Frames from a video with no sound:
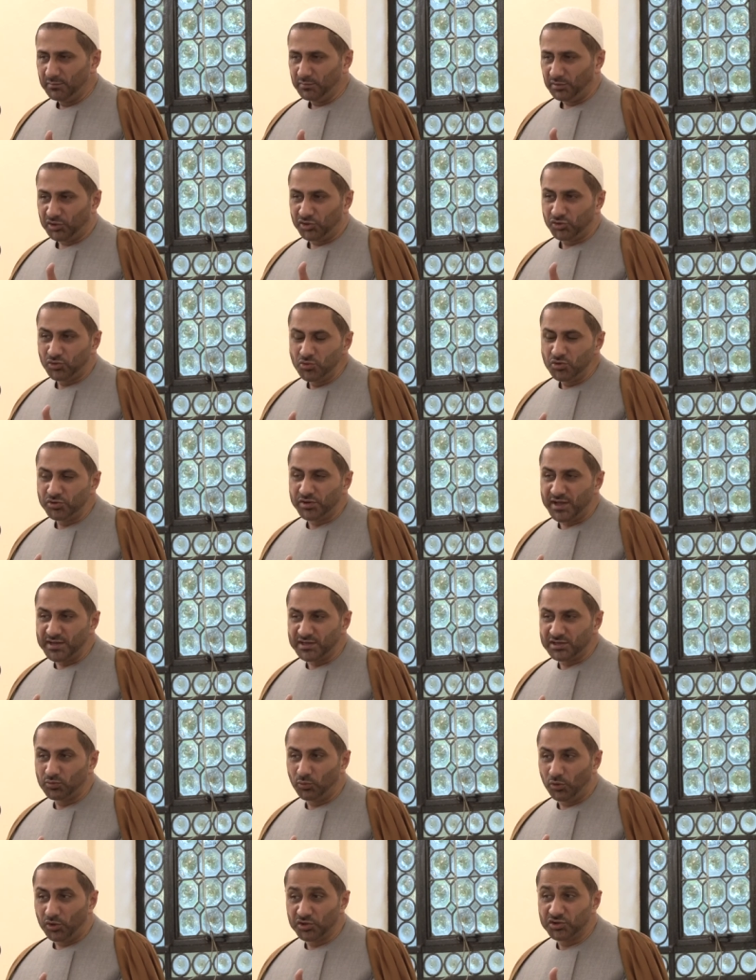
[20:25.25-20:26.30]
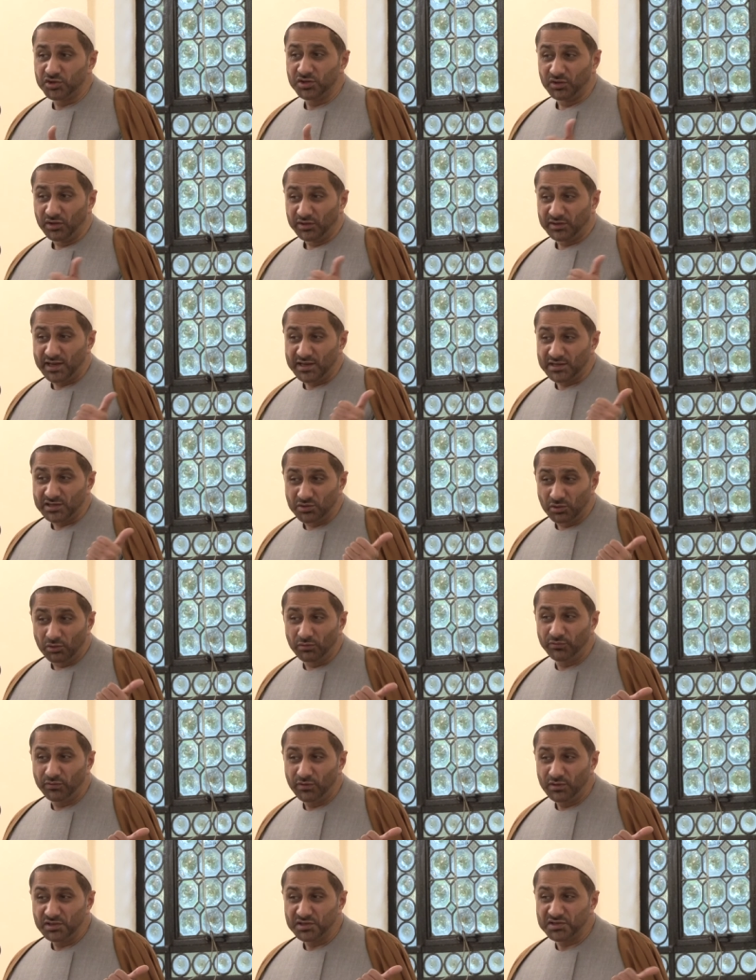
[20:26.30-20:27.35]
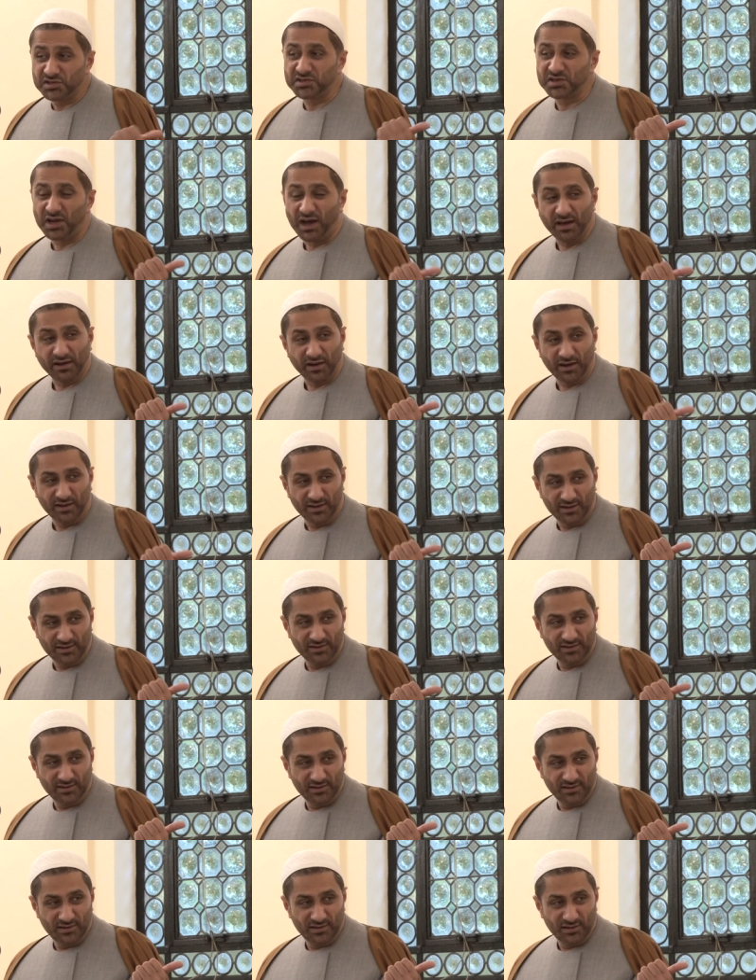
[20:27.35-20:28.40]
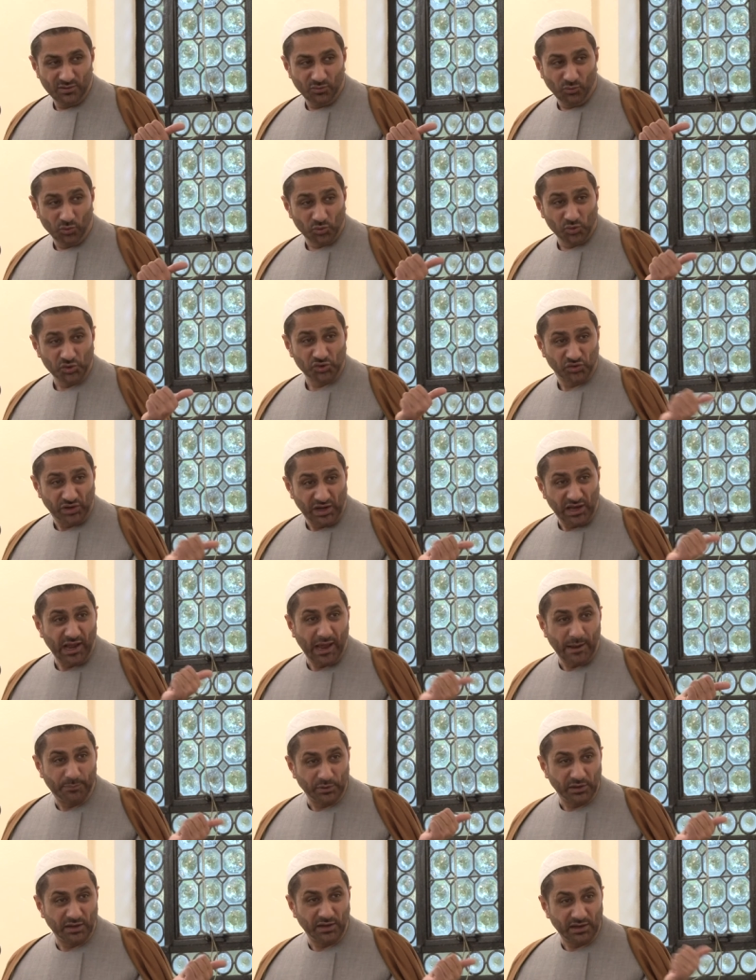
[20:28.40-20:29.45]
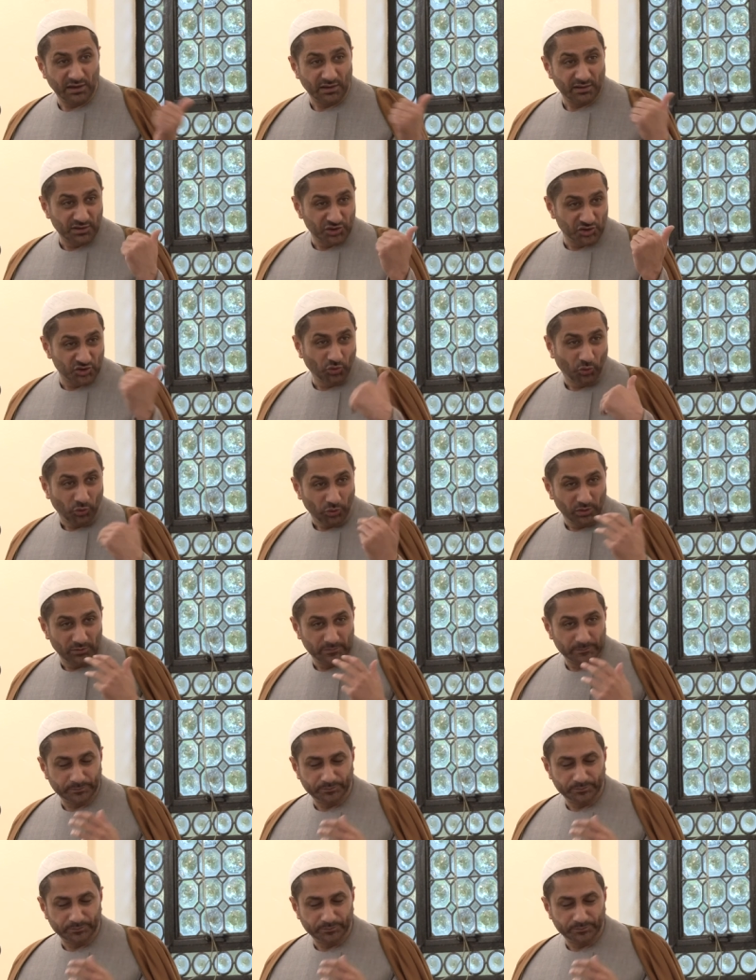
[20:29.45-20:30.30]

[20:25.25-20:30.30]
The true test was the test of Sarah, what was really happening in her soul.